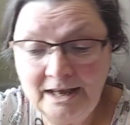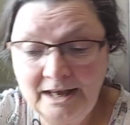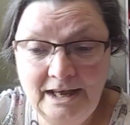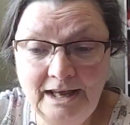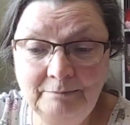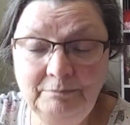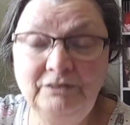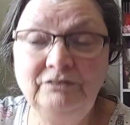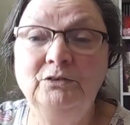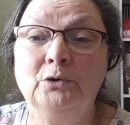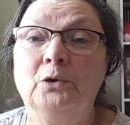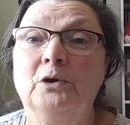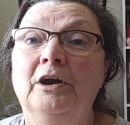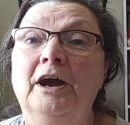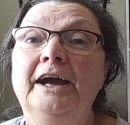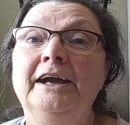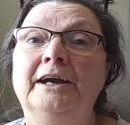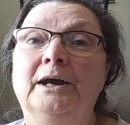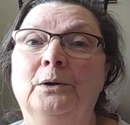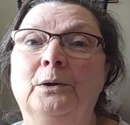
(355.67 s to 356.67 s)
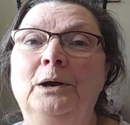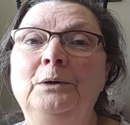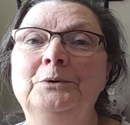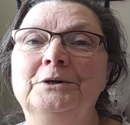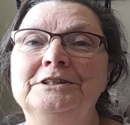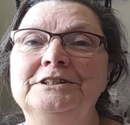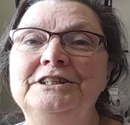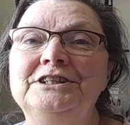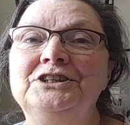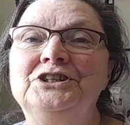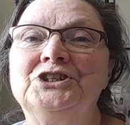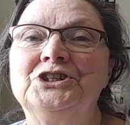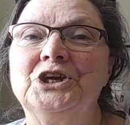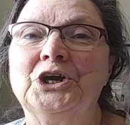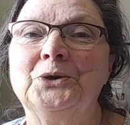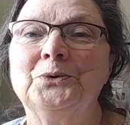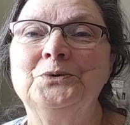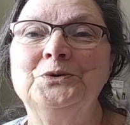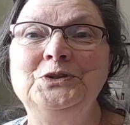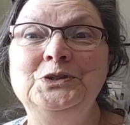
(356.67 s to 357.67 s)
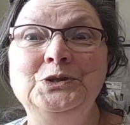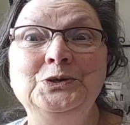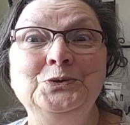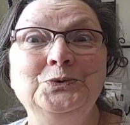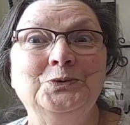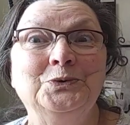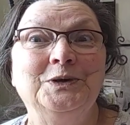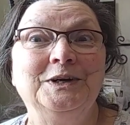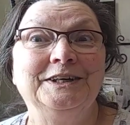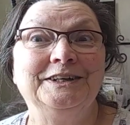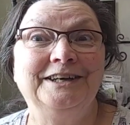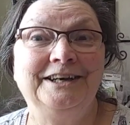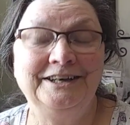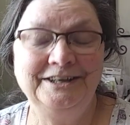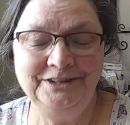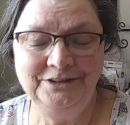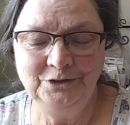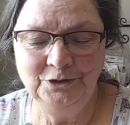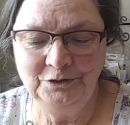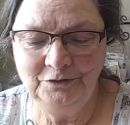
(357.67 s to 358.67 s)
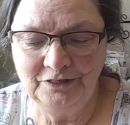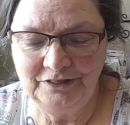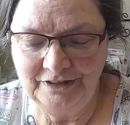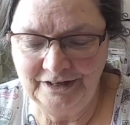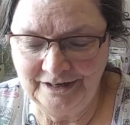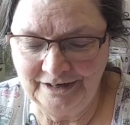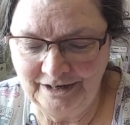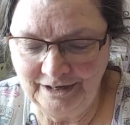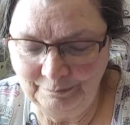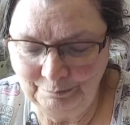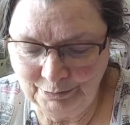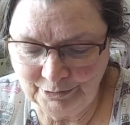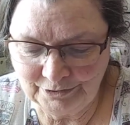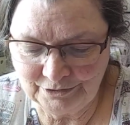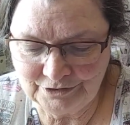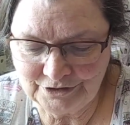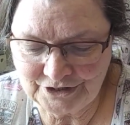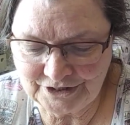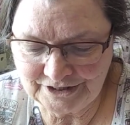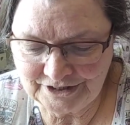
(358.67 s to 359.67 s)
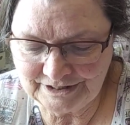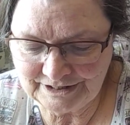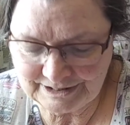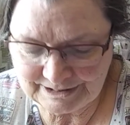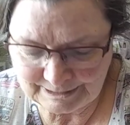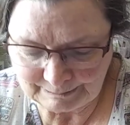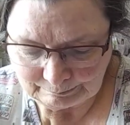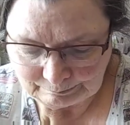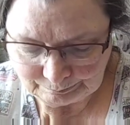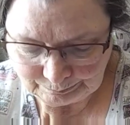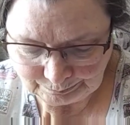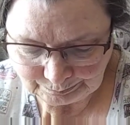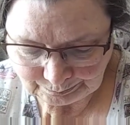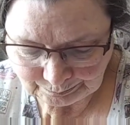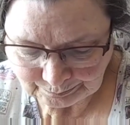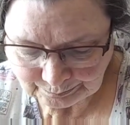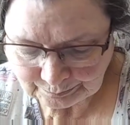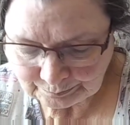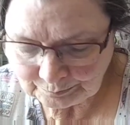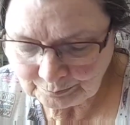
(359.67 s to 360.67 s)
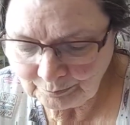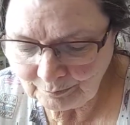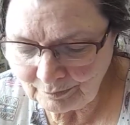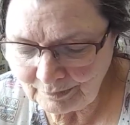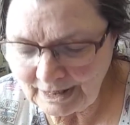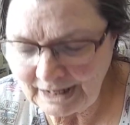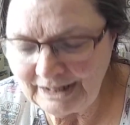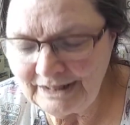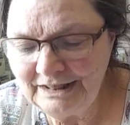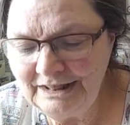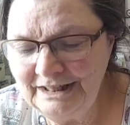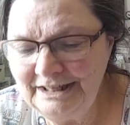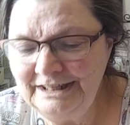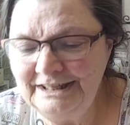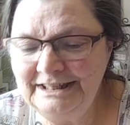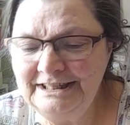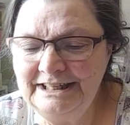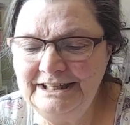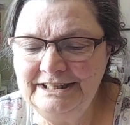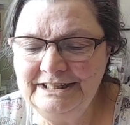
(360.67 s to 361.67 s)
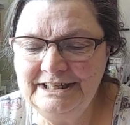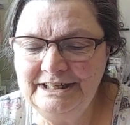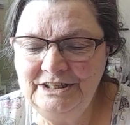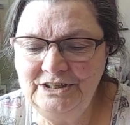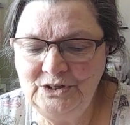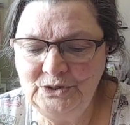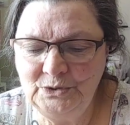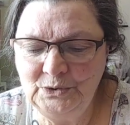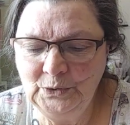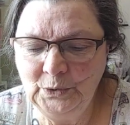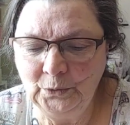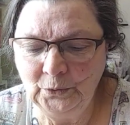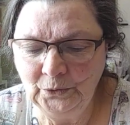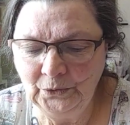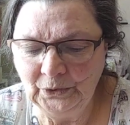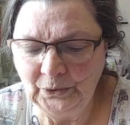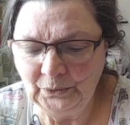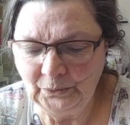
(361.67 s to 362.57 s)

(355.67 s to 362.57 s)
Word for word: And before I go, I wanted to share with you one other thing I purchased. This is a new corner